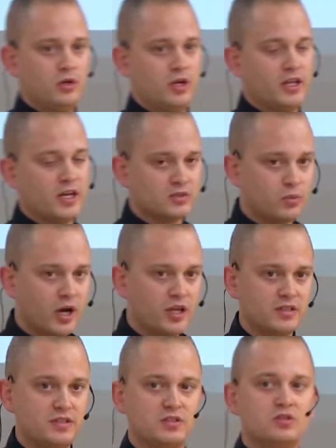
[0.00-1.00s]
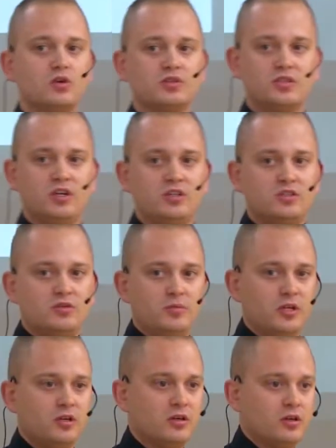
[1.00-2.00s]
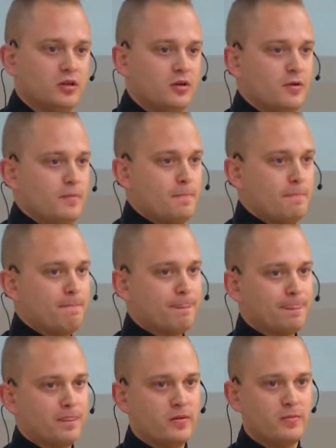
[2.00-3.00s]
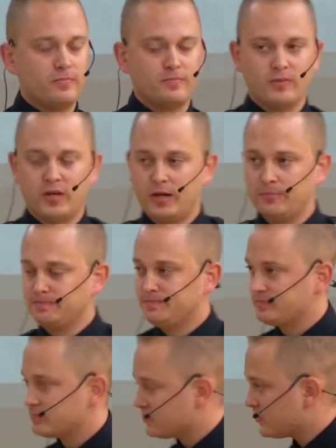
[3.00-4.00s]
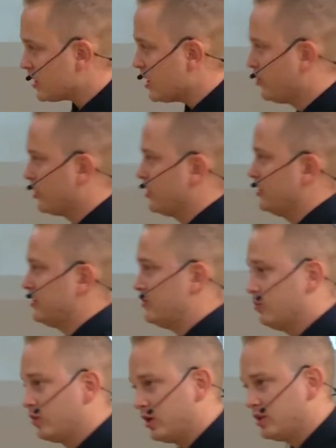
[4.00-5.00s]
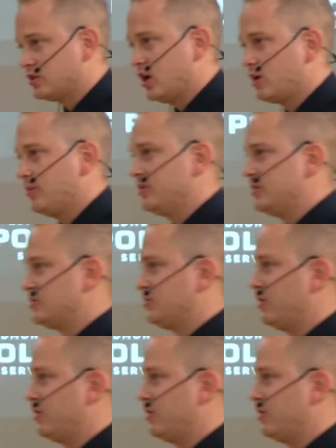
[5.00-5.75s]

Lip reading: And that's why this is so serious to me. Okay? And we're going to talk about this